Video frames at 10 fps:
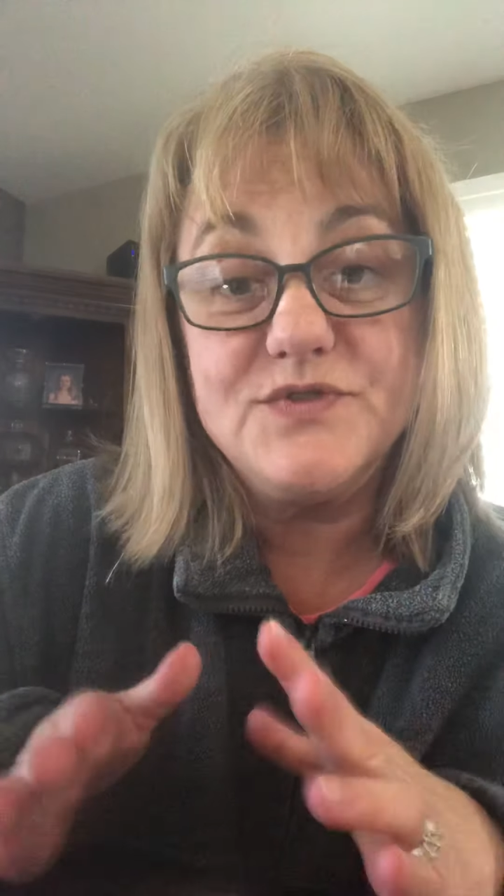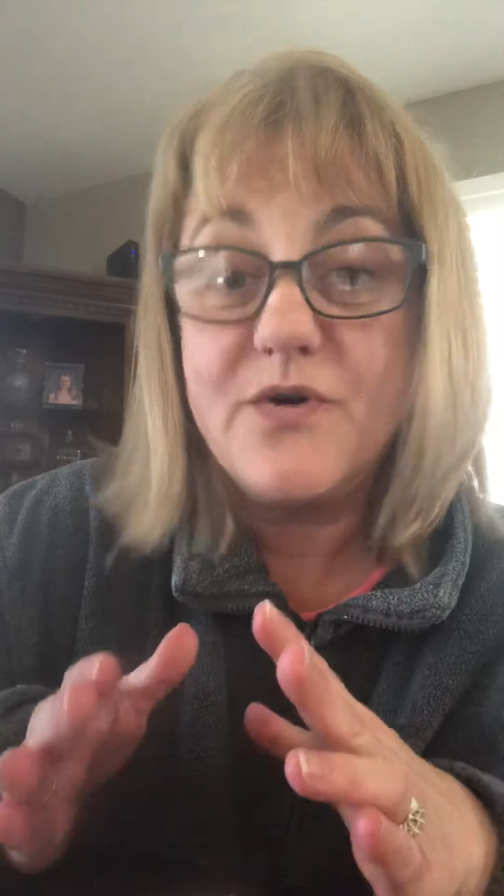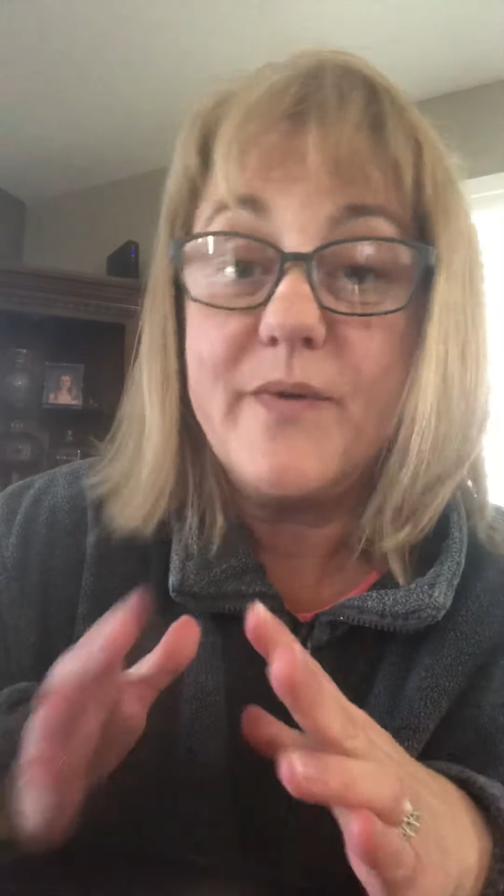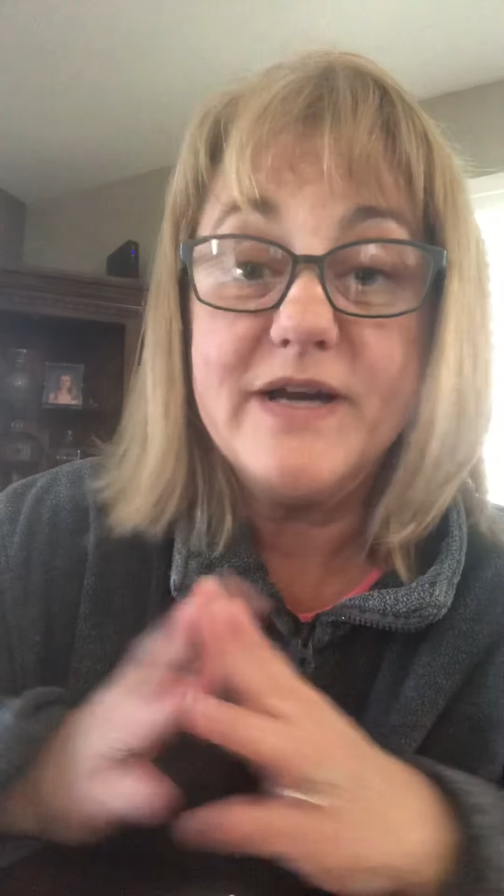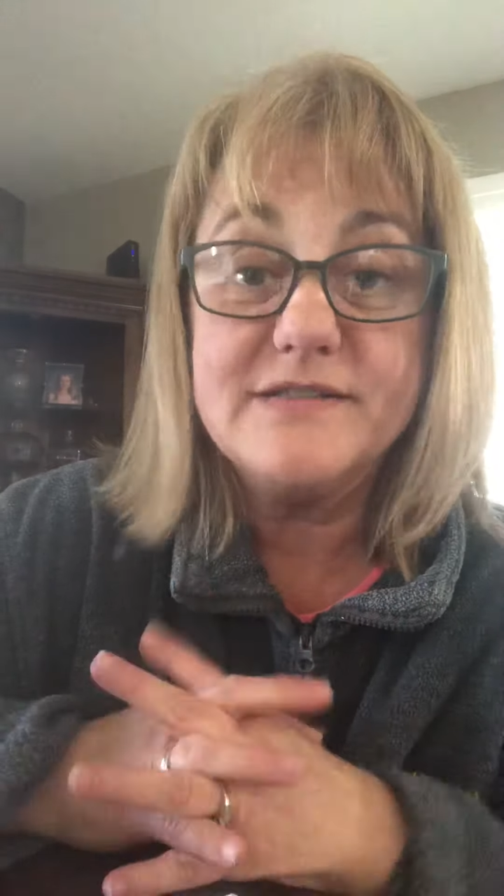
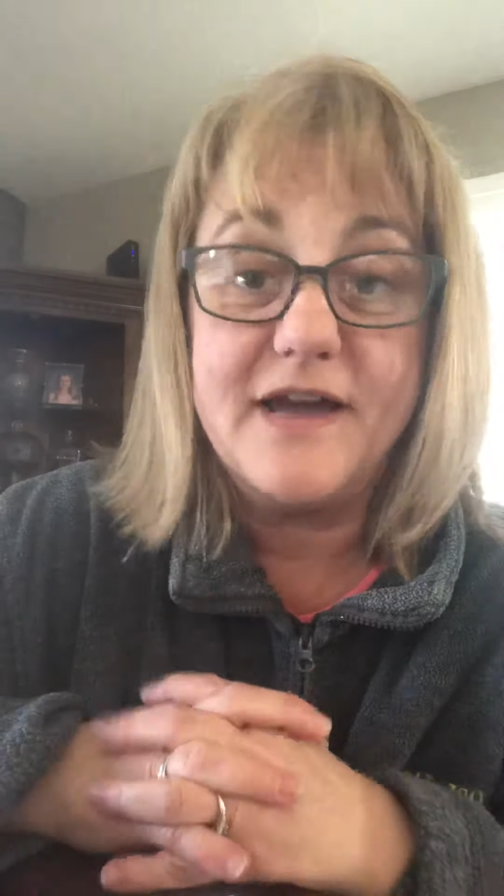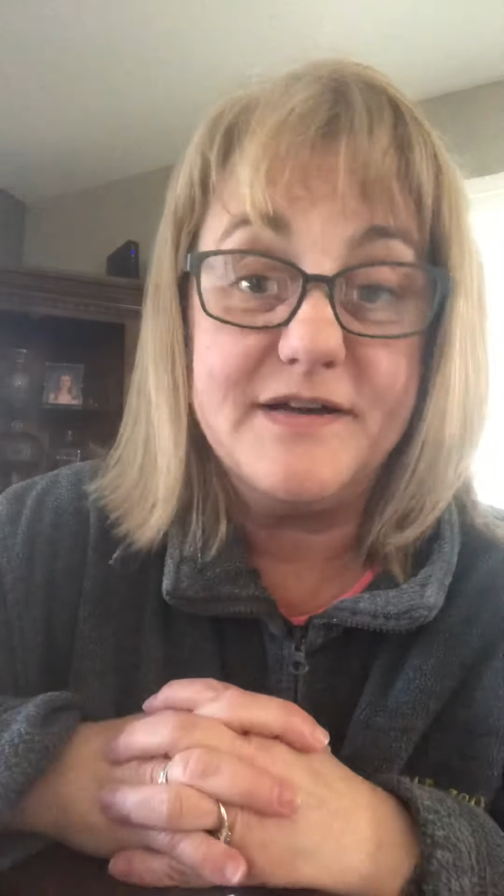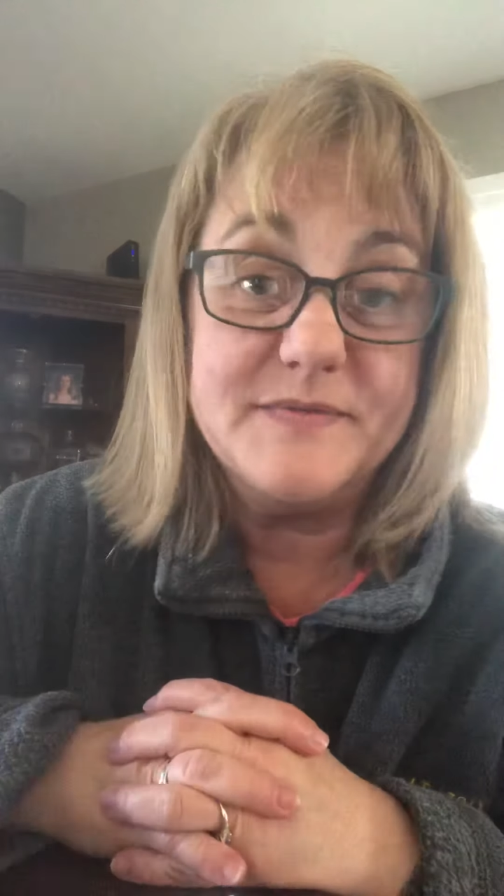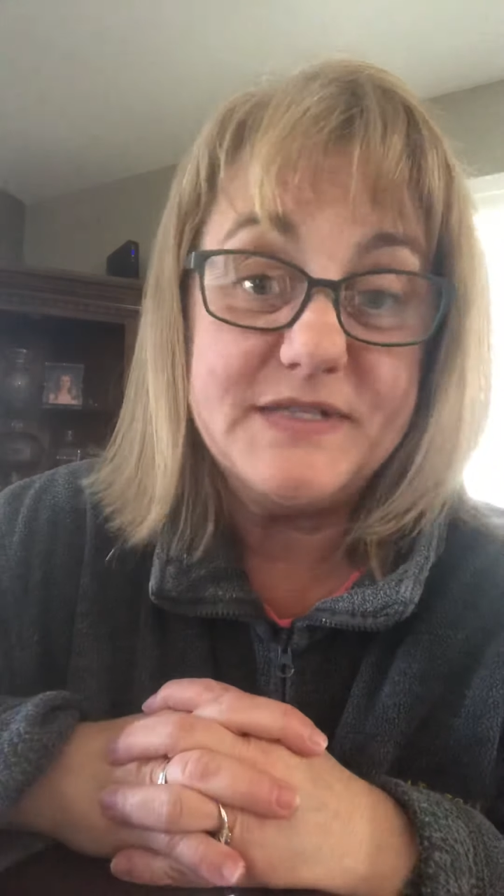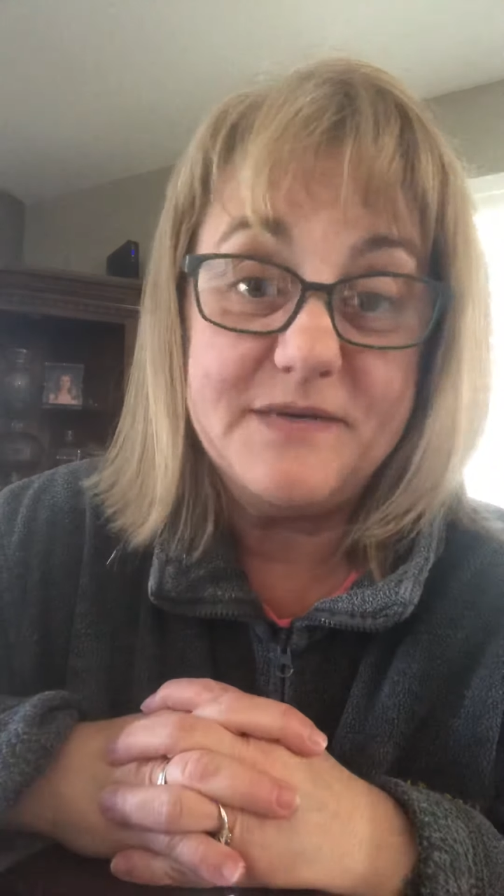Norwex
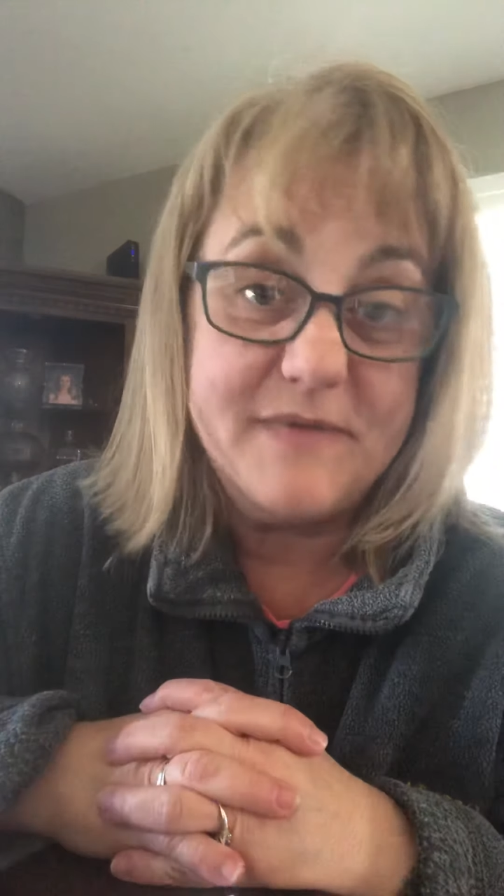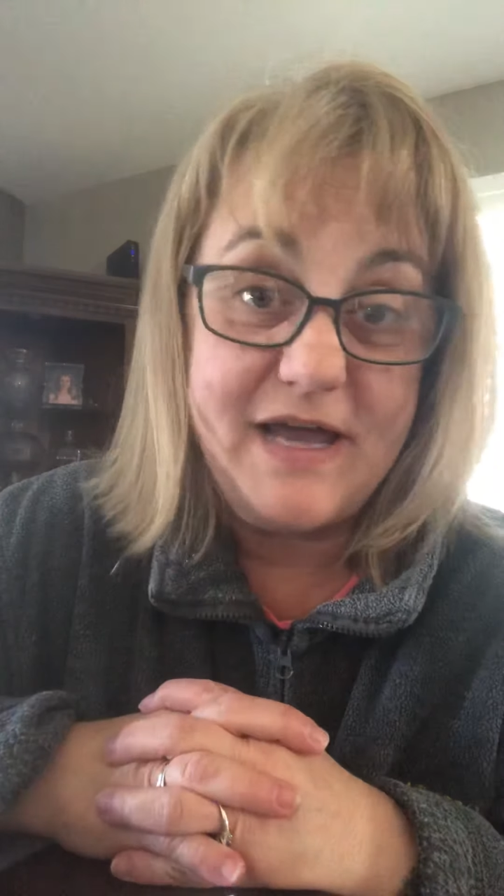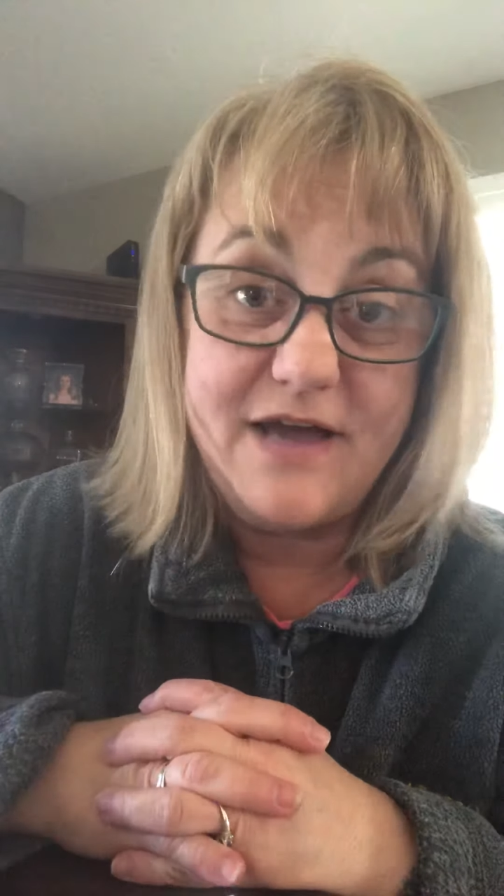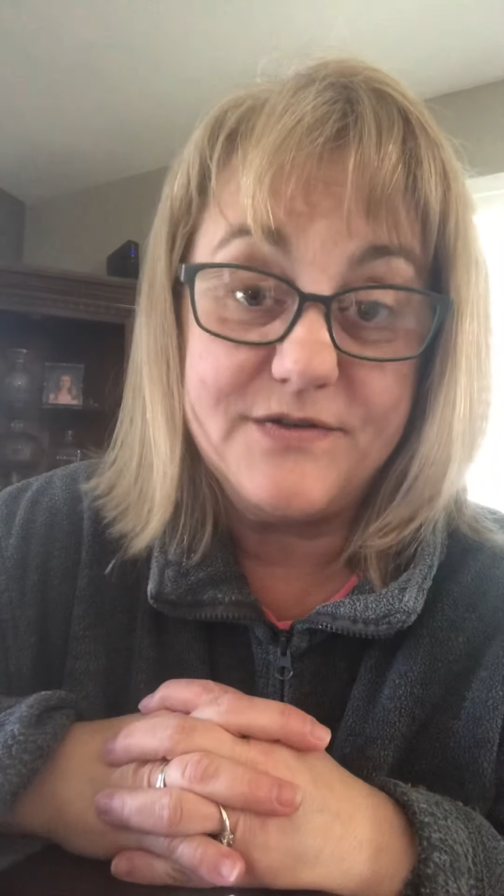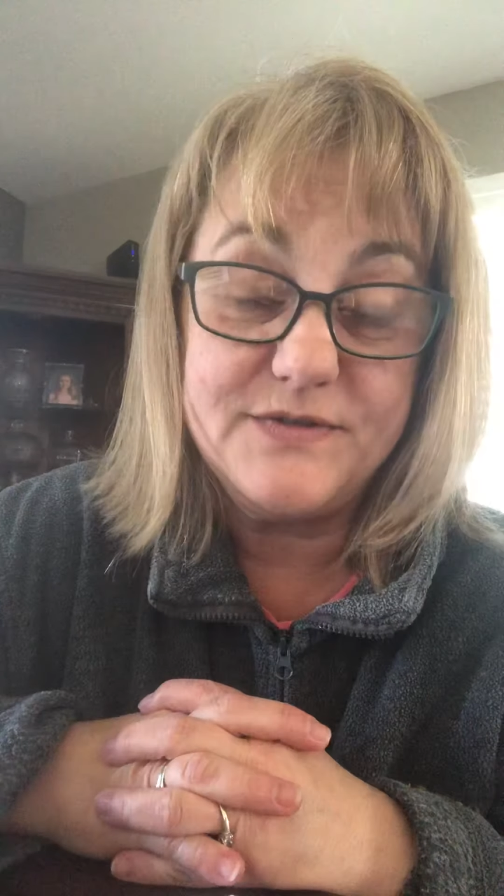items in my
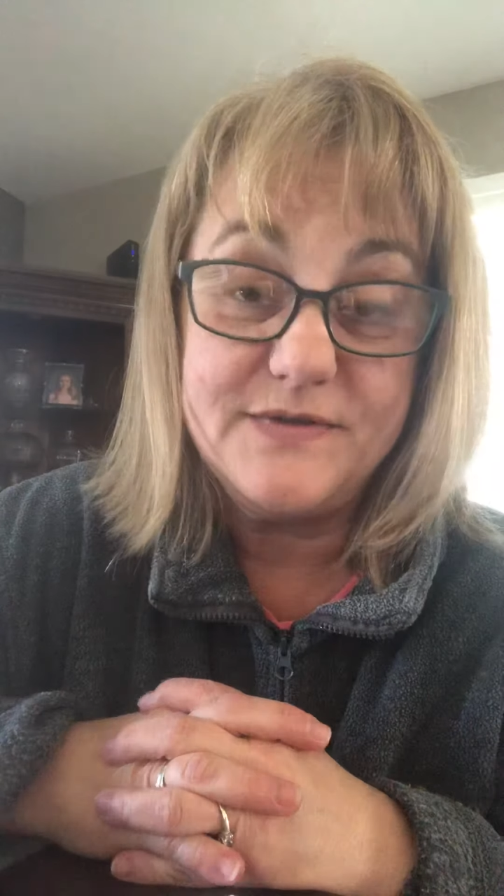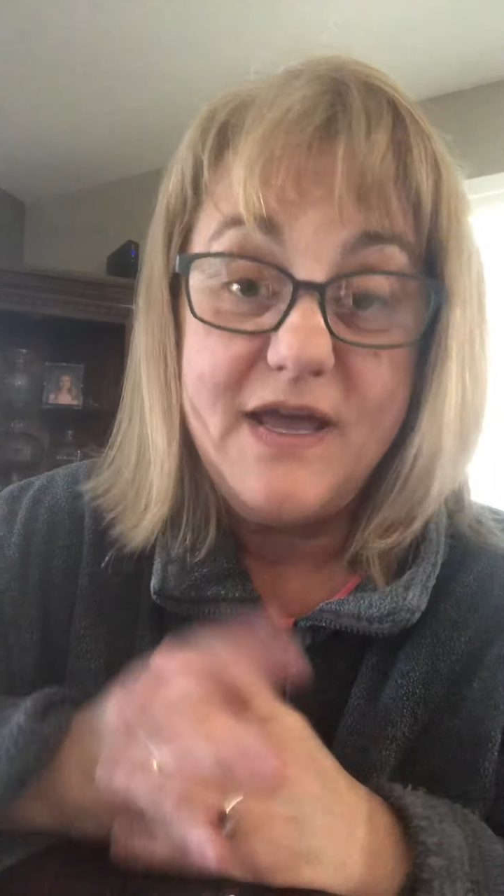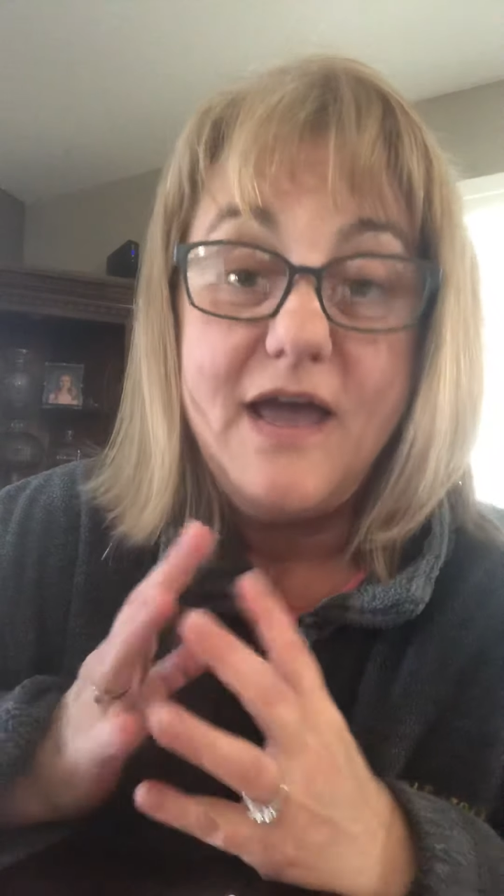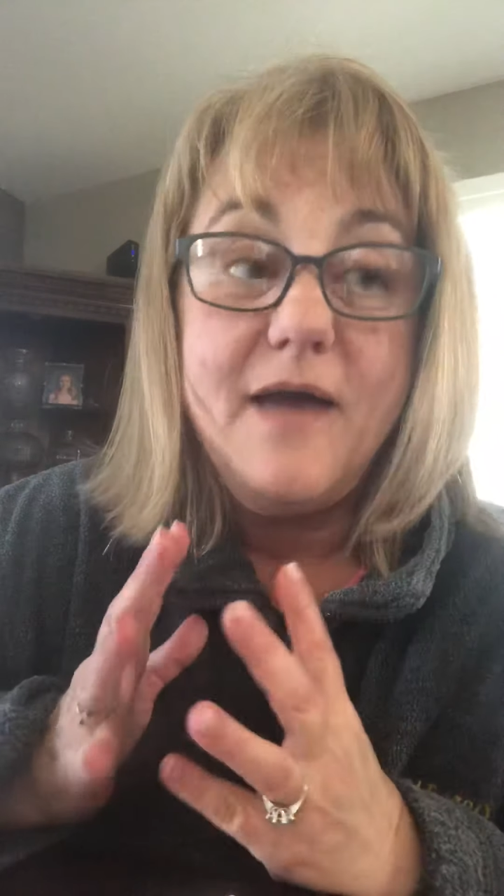house